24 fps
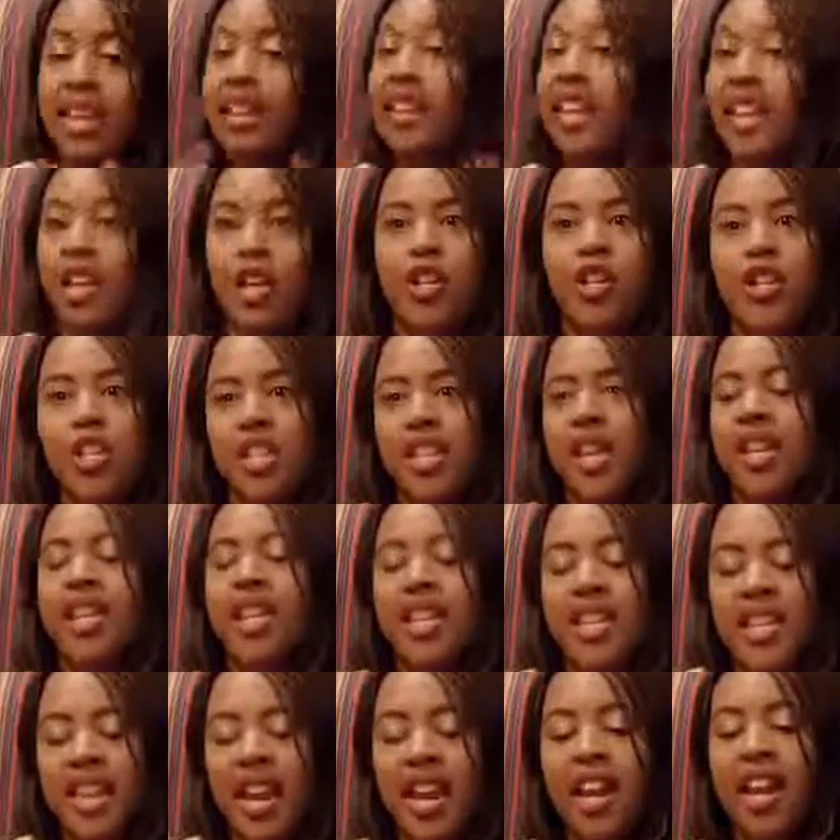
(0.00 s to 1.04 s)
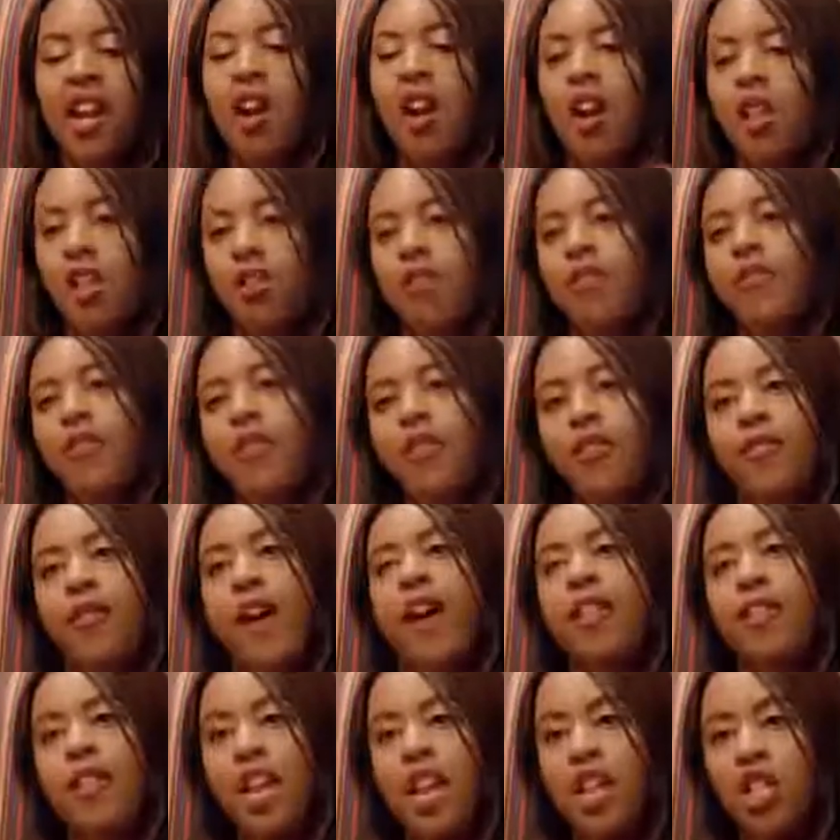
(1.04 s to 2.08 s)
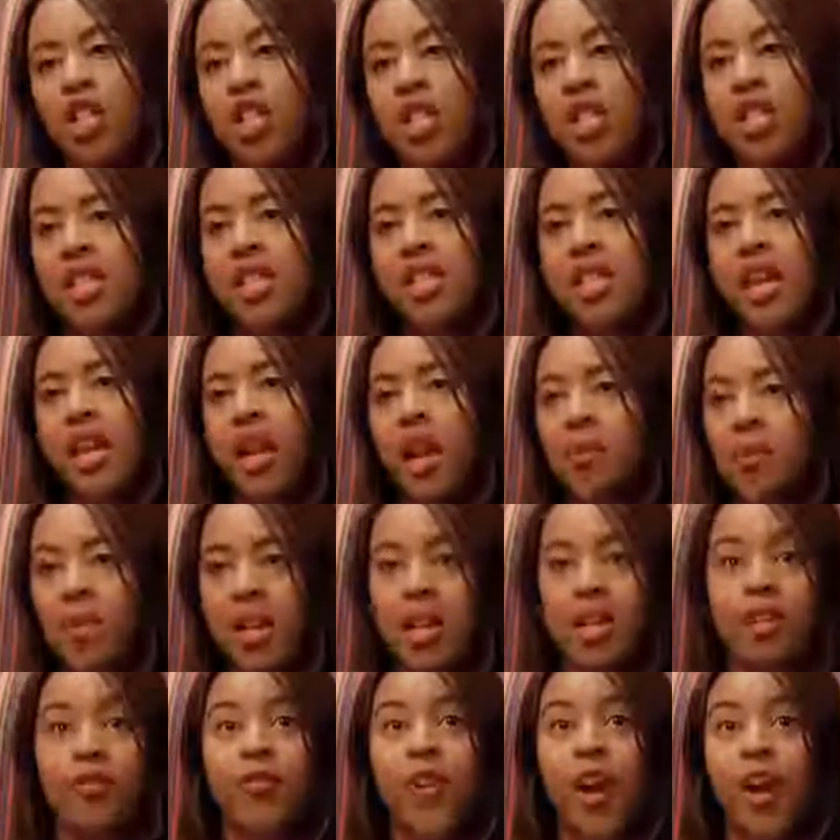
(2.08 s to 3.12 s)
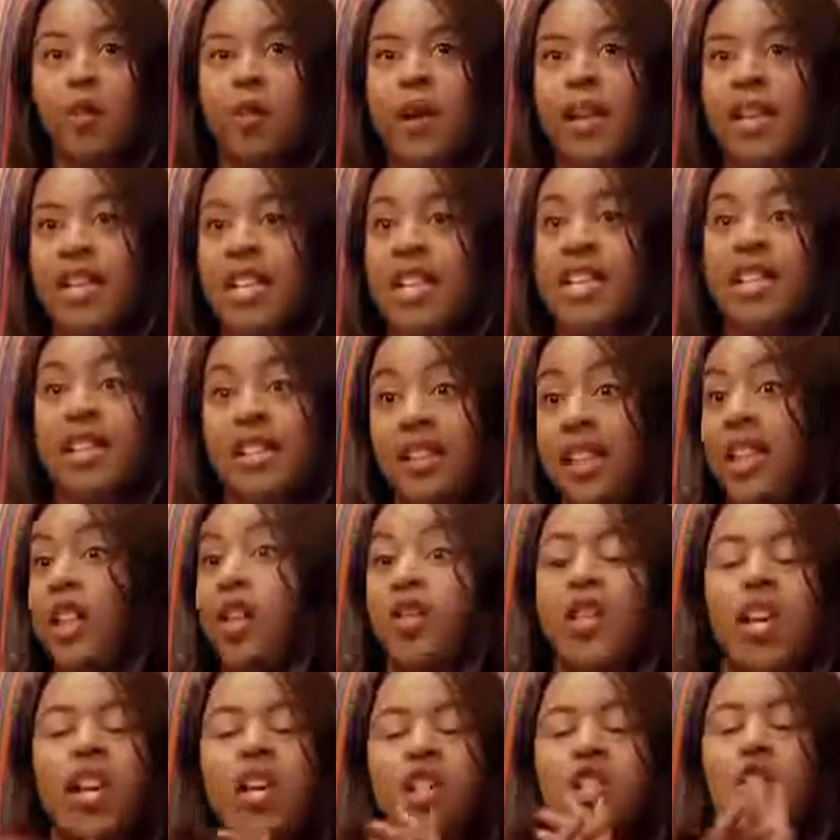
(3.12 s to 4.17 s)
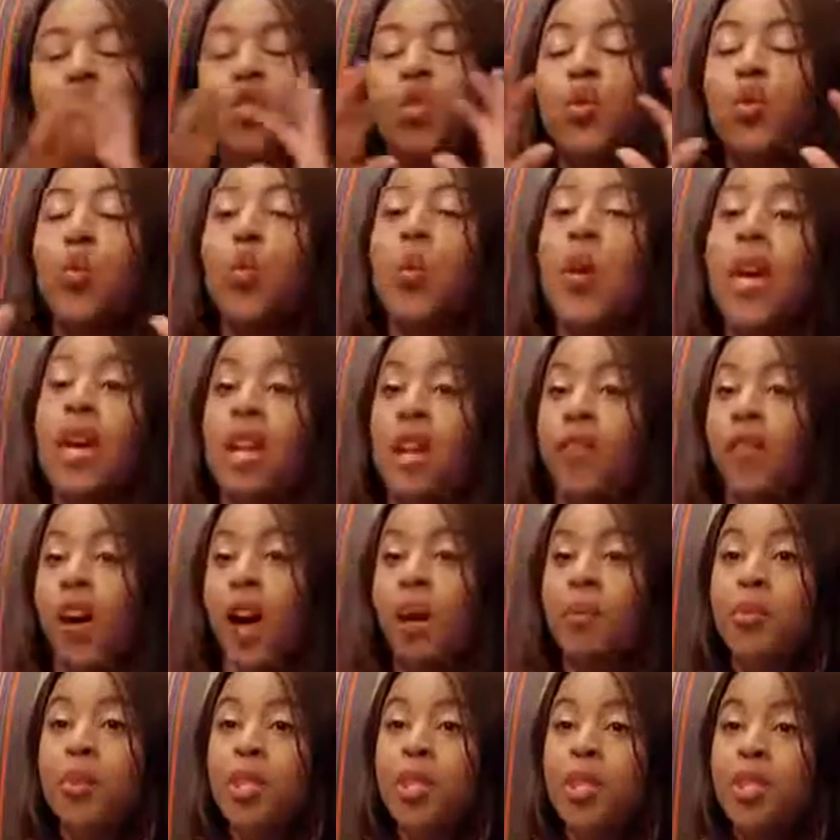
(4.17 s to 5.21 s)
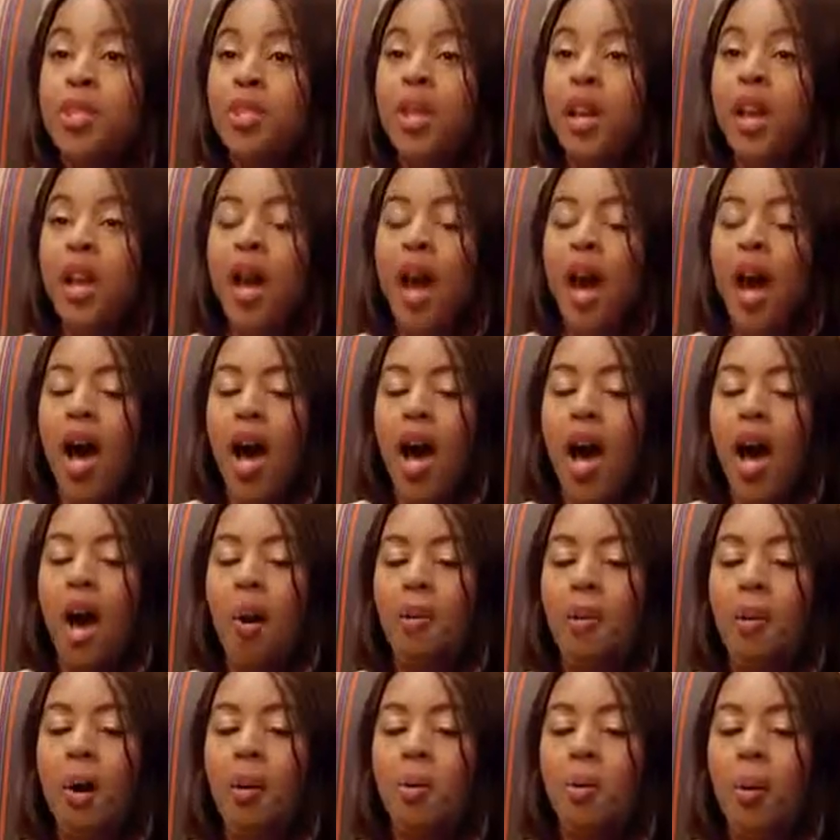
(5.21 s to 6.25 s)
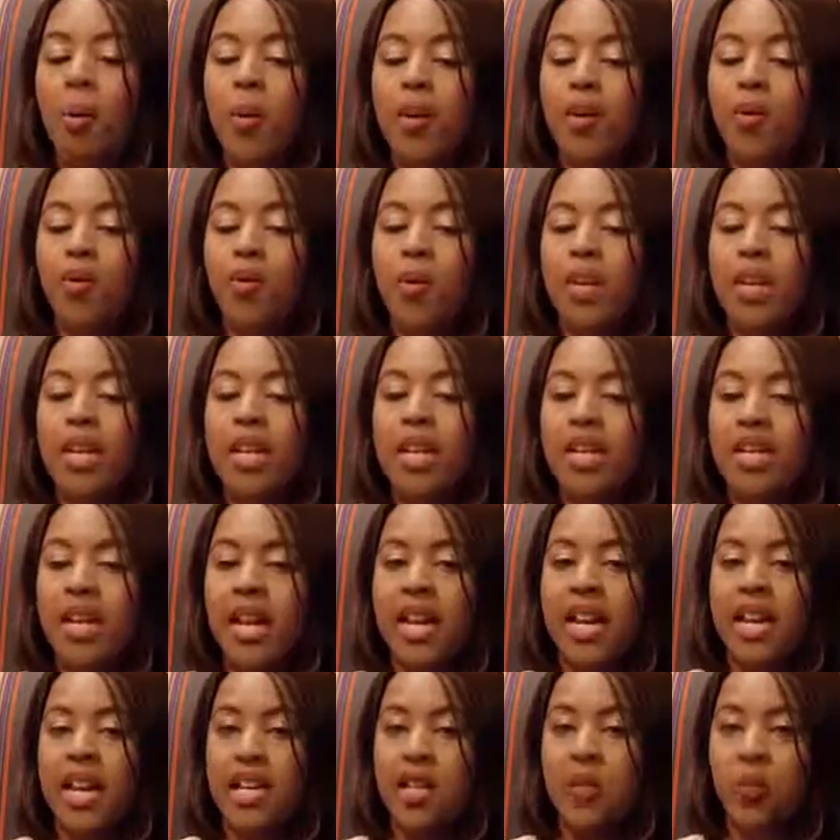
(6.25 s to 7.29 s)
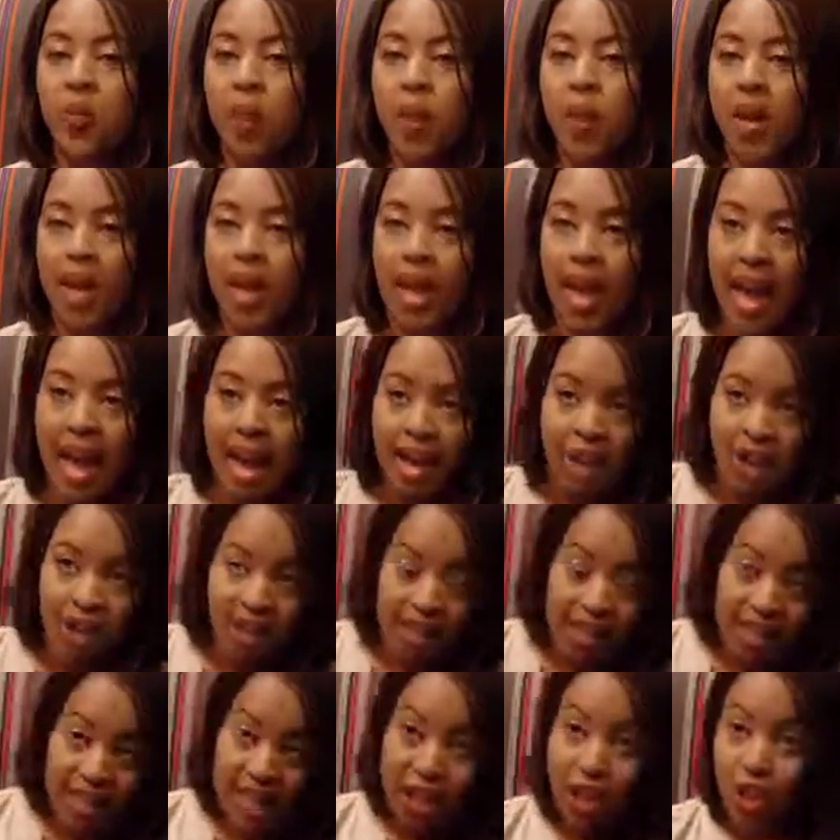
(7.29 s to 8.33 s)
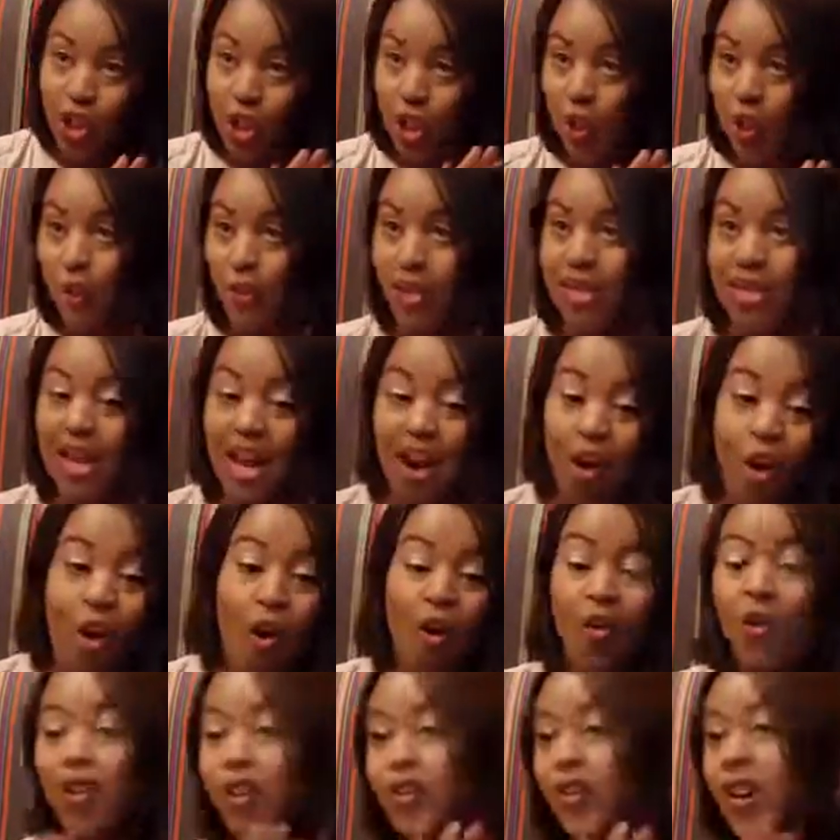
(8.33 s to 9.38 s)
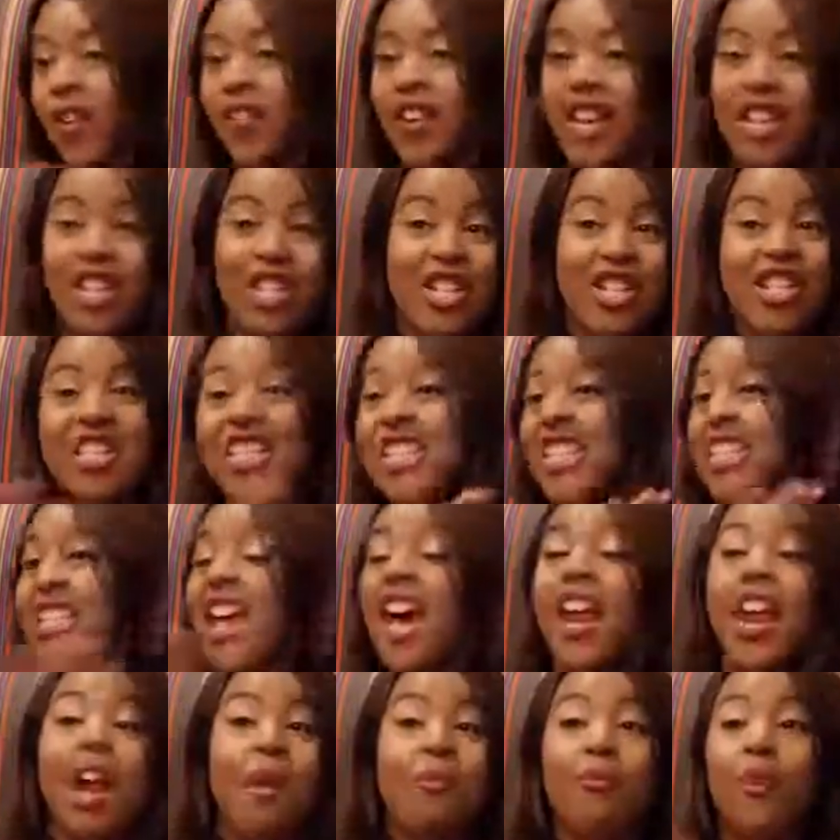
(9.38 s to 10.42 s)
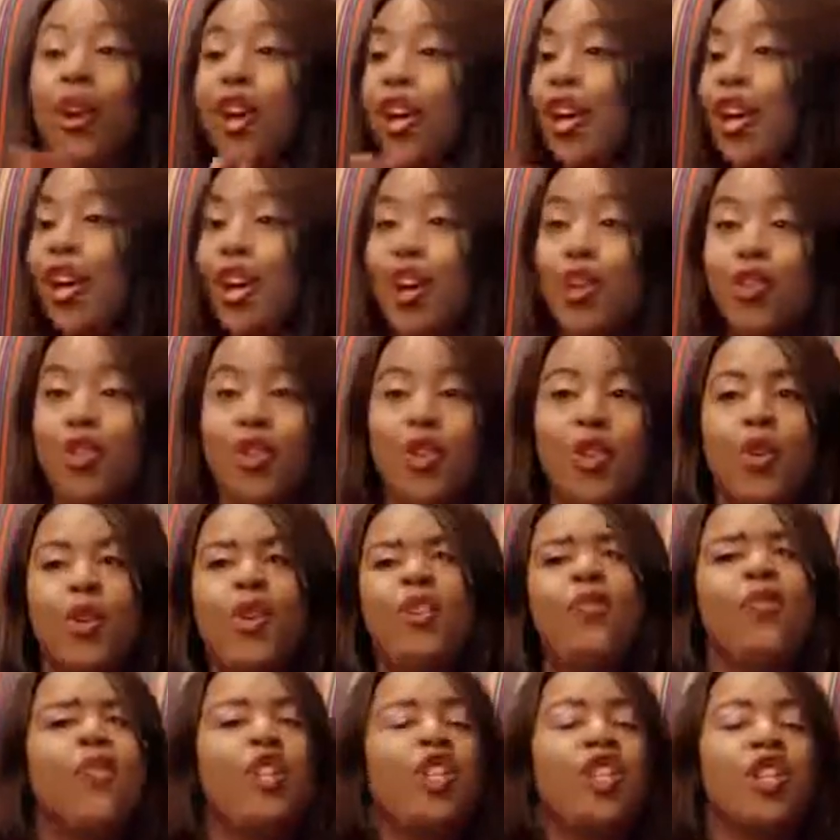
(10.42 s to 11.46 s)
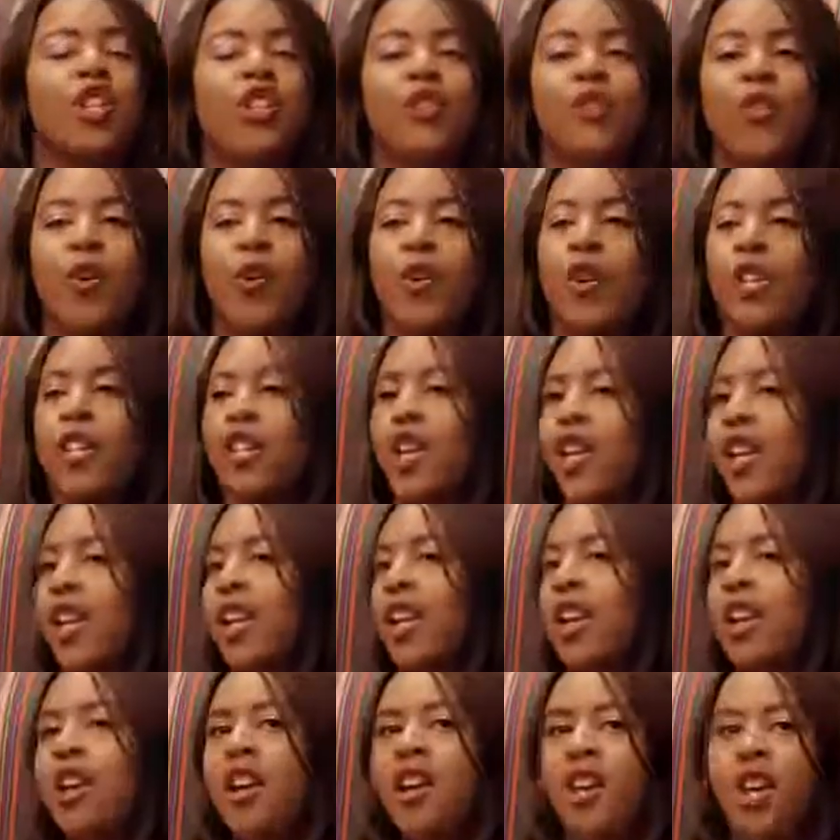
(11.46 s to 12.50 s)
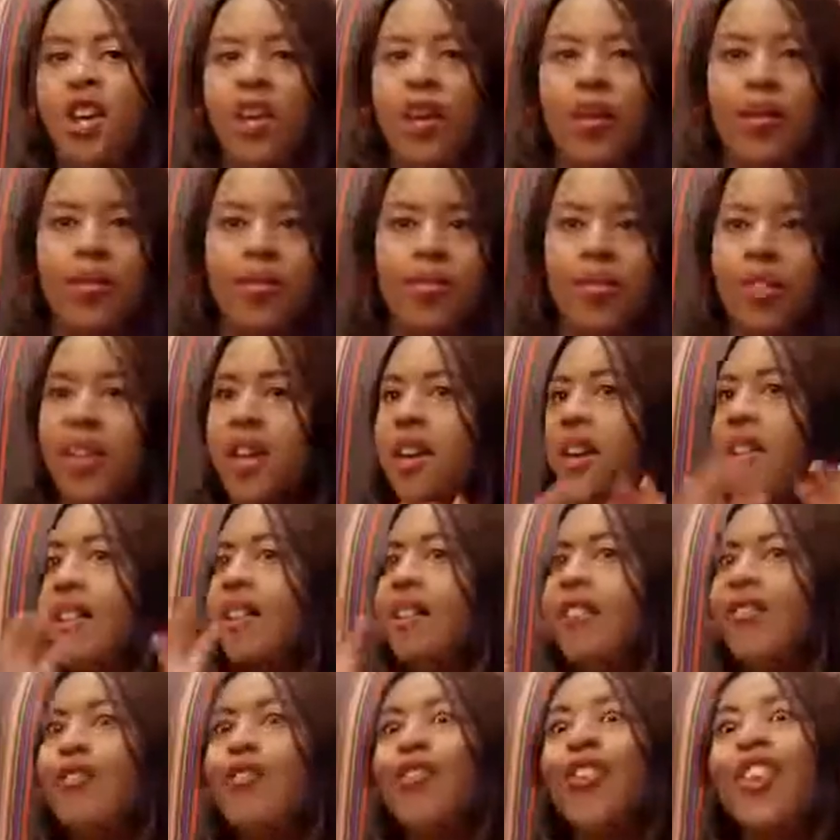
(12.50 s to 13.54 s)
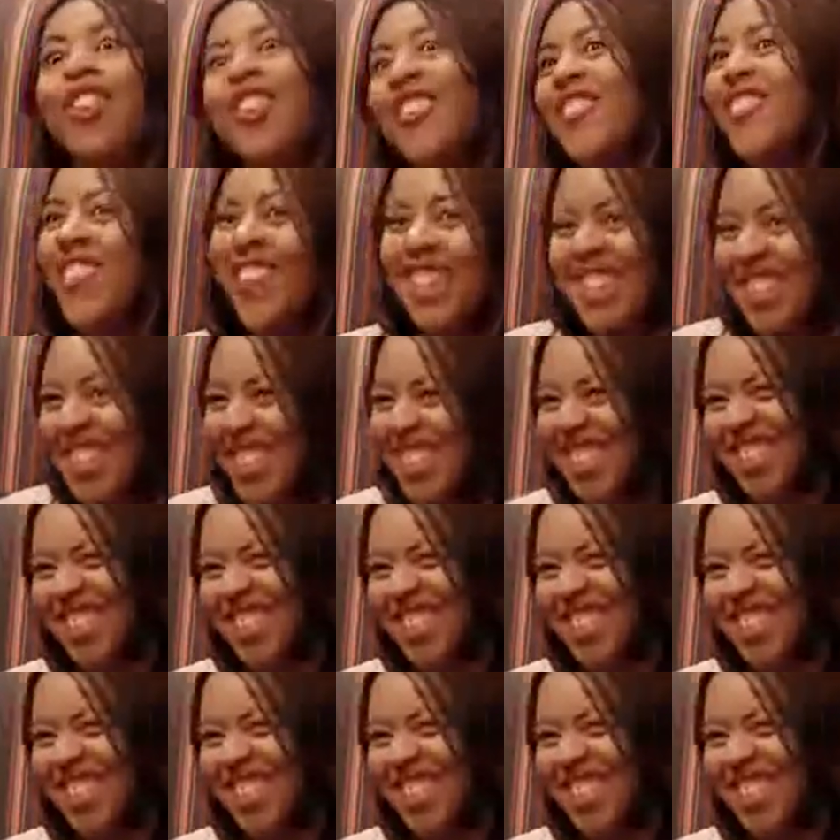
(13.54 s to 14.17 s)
like you just said, getting all of the foundations set up, because Firebase is, like you said, a suite of options. But what's really exciting is we actually teach you to get all those foundations set up, ready to go, so you can really just focus on, the really fun